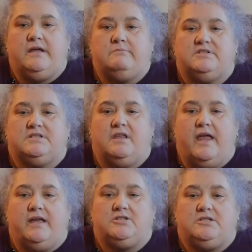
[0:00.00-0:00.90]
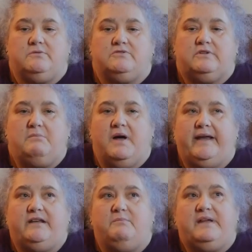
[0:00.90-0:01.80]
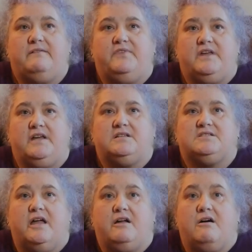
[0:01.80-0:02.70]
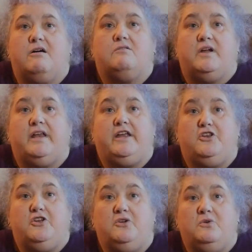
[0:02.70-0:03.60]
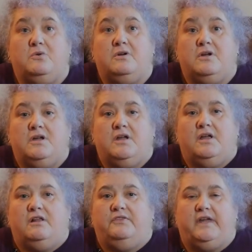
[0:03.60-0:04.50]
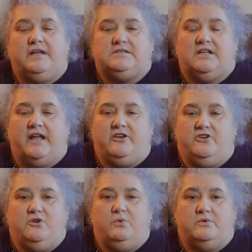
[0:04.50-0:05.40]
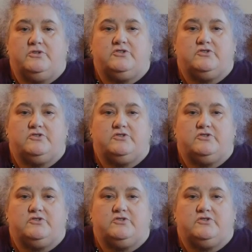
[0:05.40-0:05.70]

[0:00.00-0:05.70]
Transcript: It was like she was reminding me of things I already knew, things that I knew was